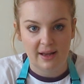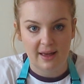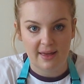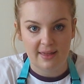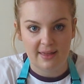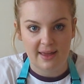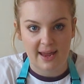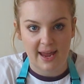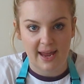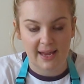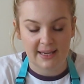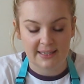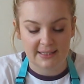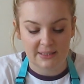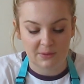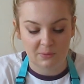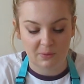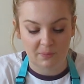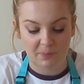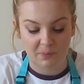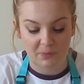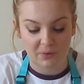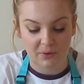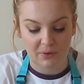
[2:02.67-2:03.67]
like this,
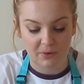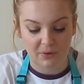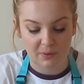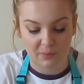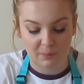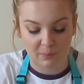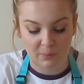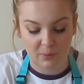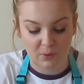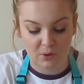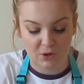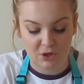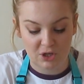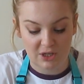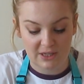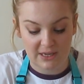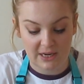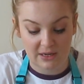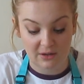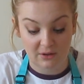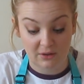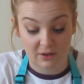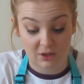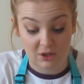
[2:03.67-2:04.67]
push it
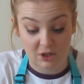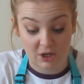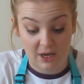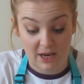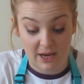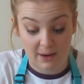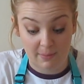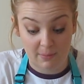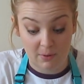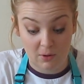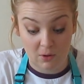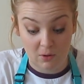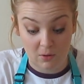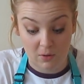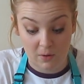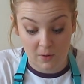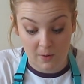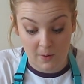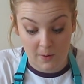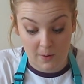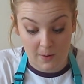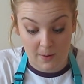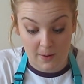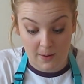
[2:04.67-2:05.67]
down on the table
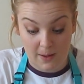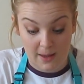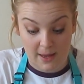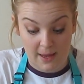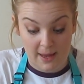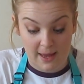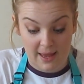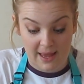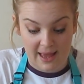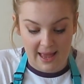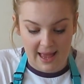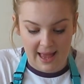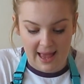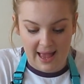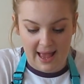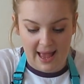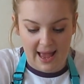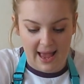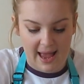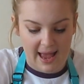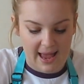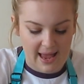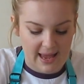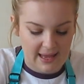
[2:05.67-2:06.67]

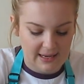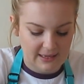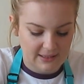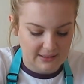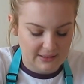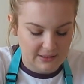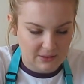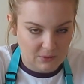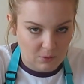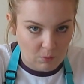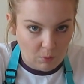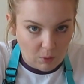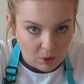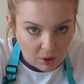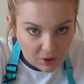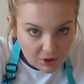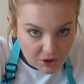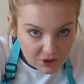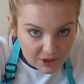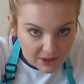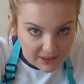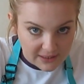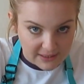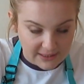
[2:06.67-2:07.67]
and
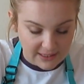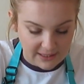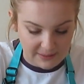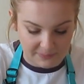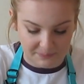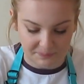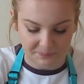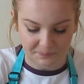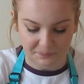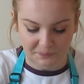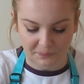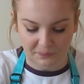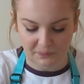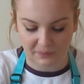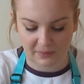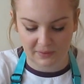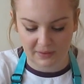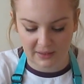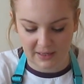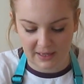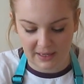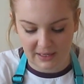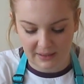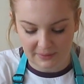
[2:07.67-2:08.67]
squash it down,
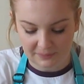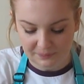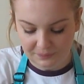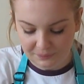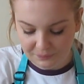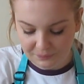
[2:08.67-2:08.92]
okay?